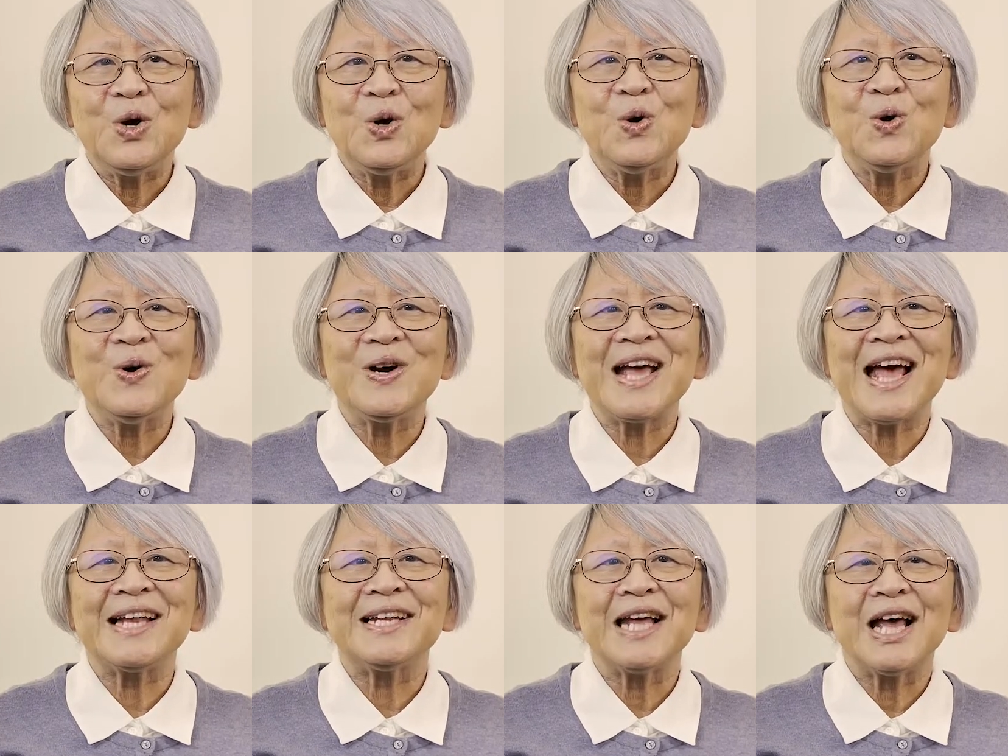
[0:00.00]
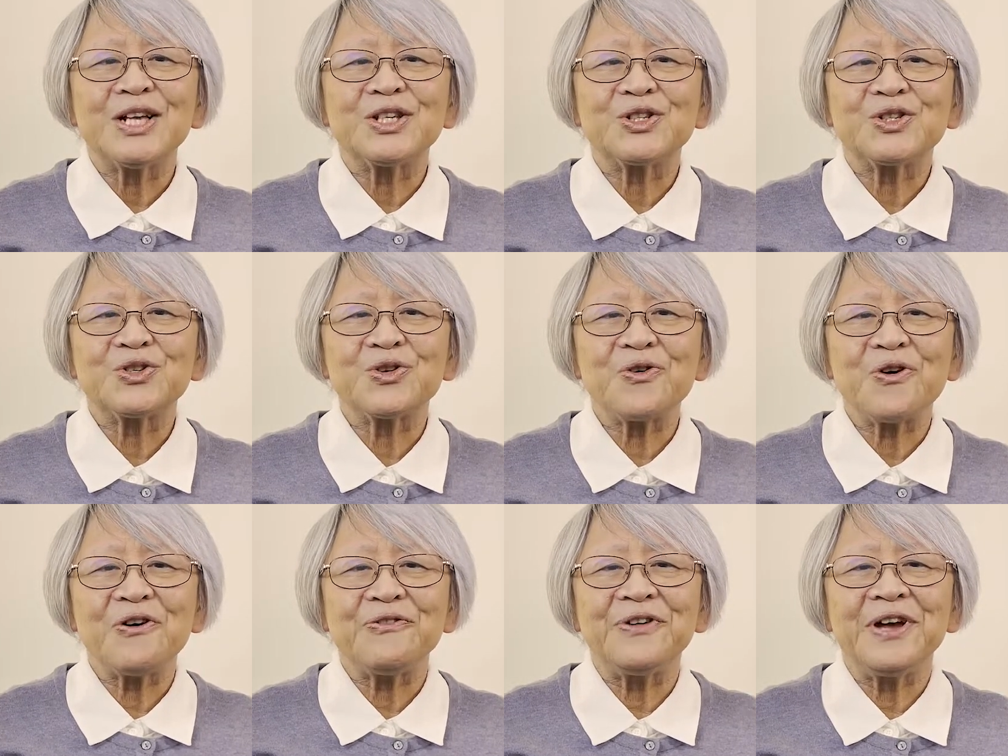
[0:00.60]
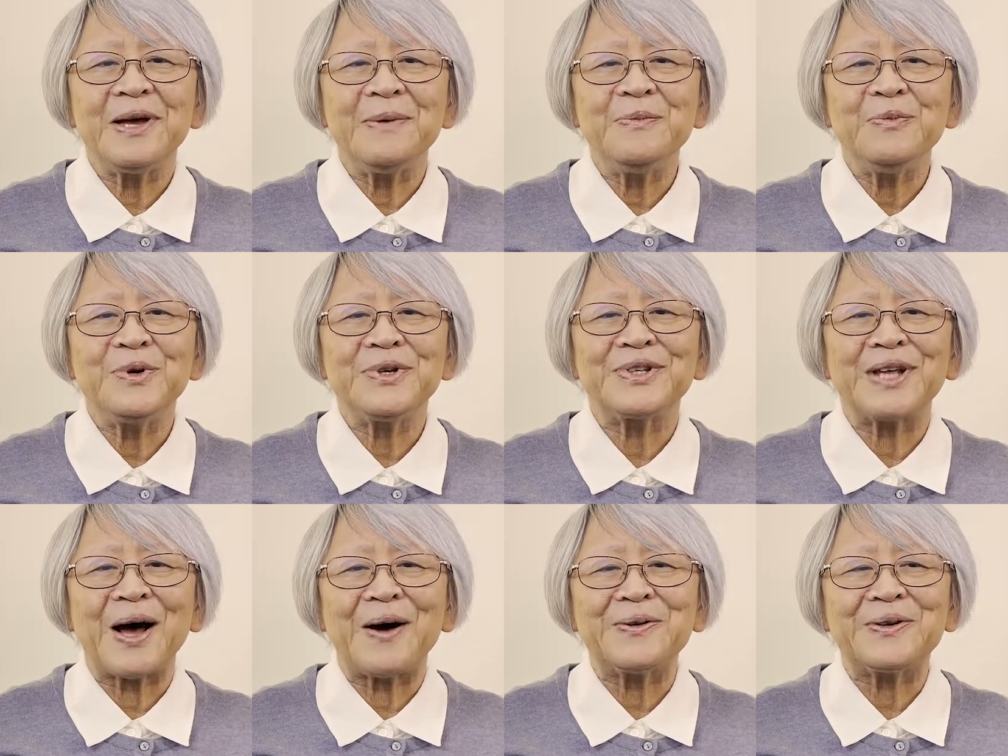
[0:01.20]
who can serve Him
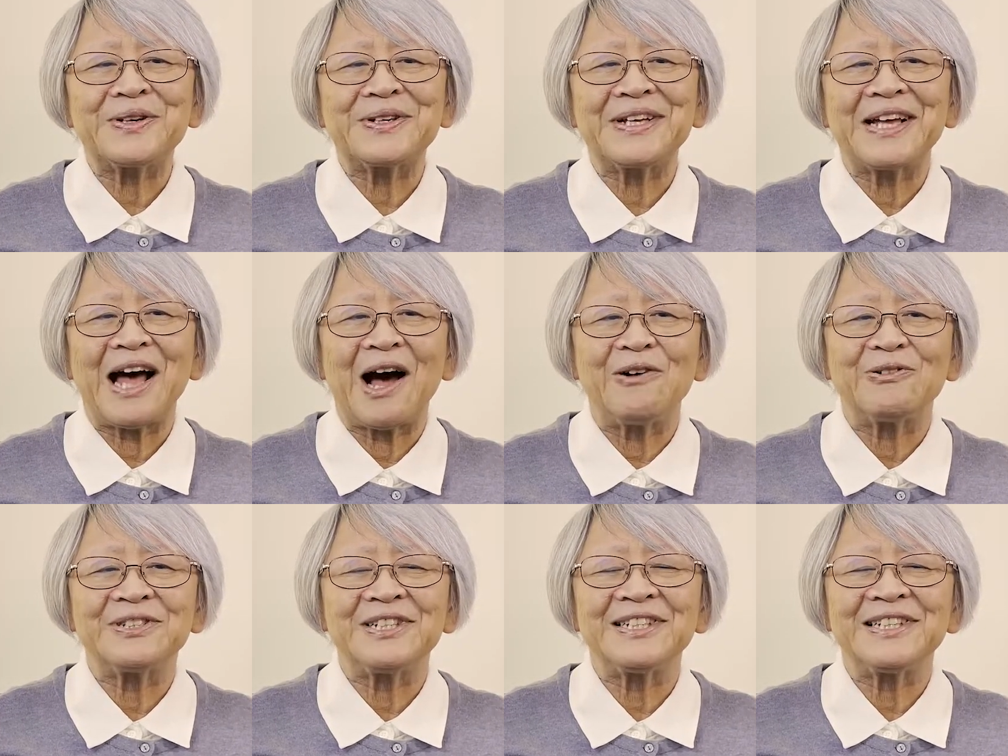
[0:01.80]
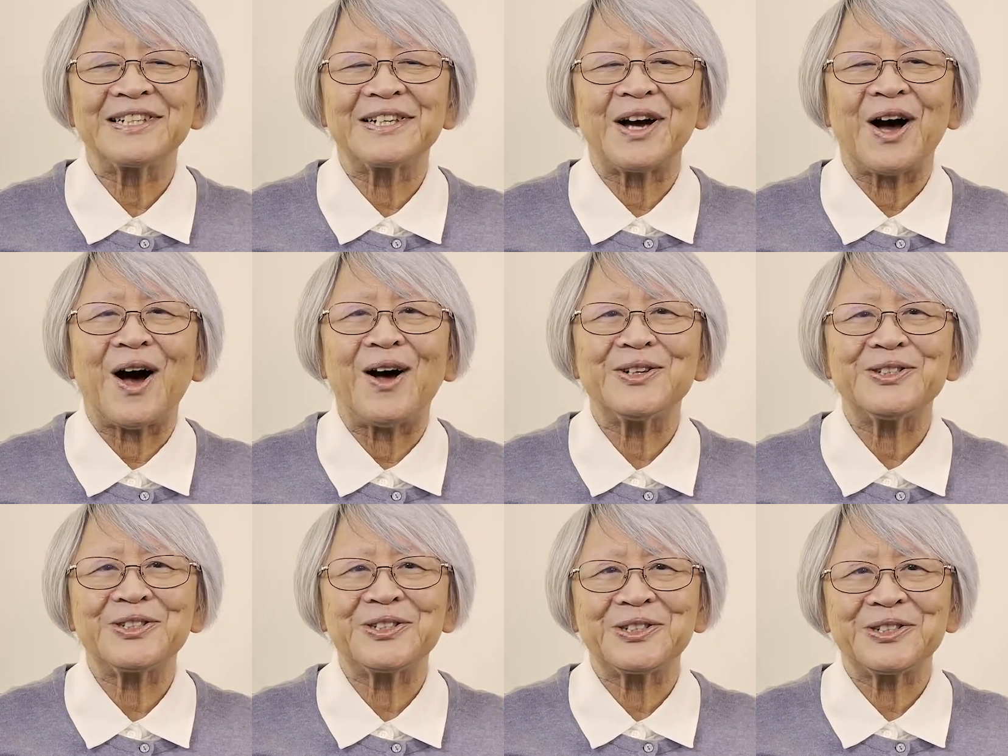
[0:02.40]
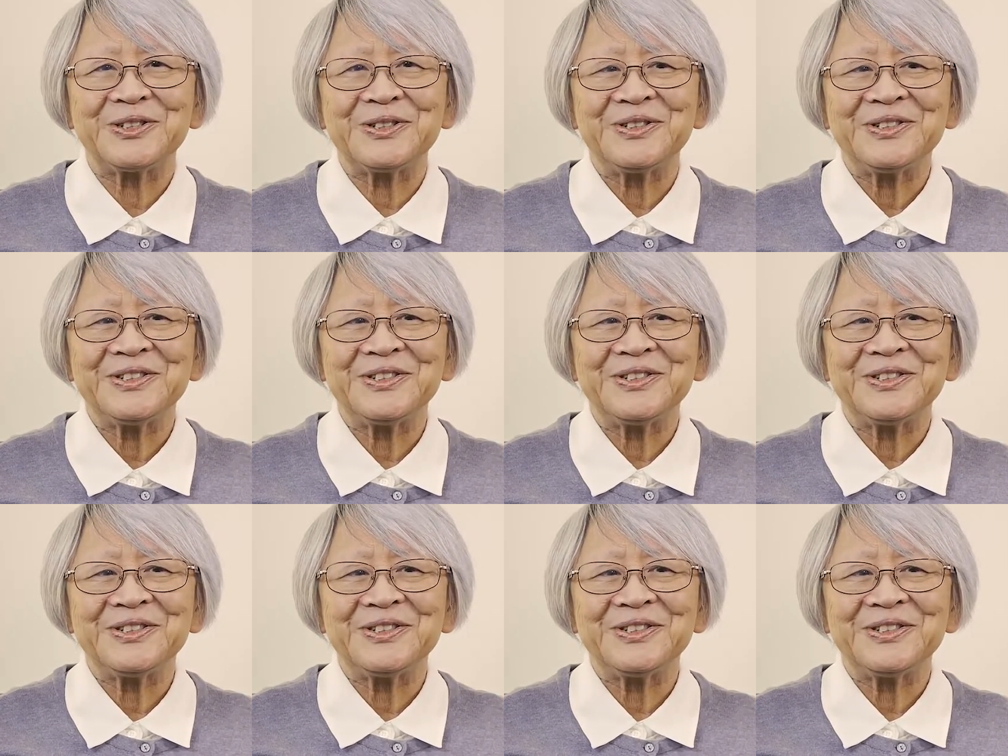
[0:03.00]
without counting the cost.